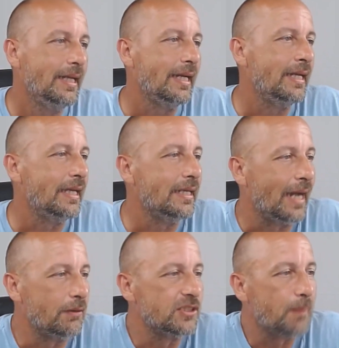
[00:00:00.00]
And
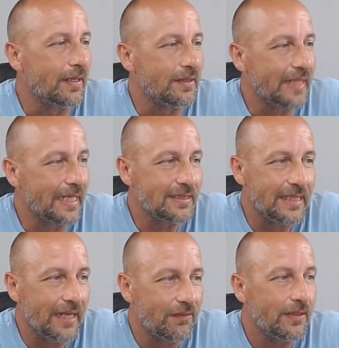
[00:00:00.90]
I responded, thanks,
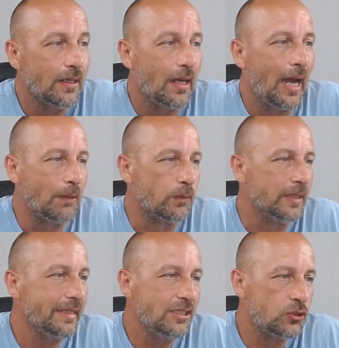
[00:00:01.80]
David. I
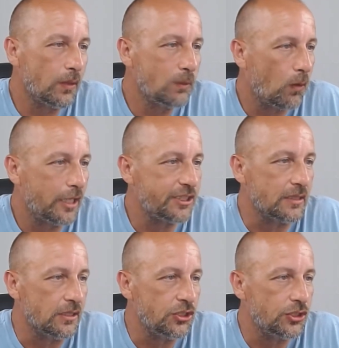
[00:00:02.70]
really enjoyed
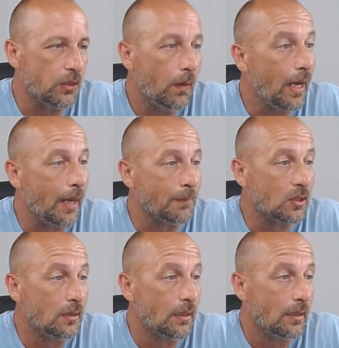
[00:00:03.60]
watching this show.
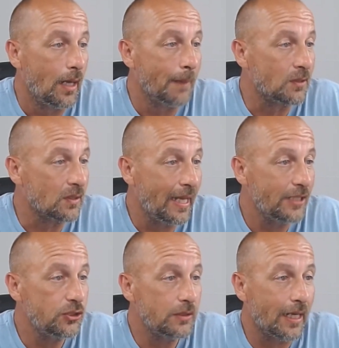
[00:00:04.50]
I'm
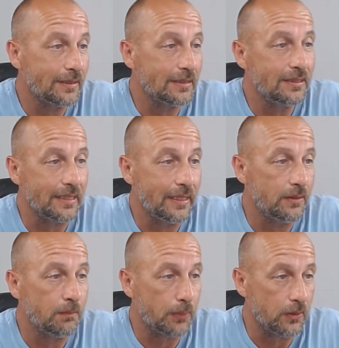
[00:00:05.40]
glad you got to see it
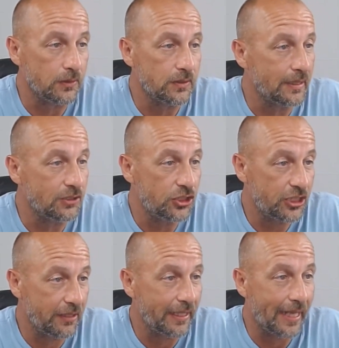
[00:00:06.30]
in person and
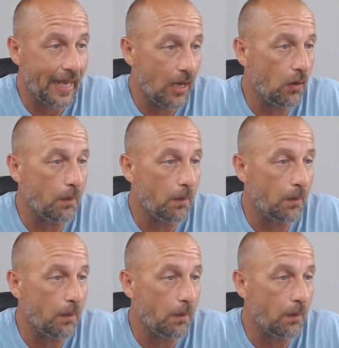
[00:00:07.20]
sharing how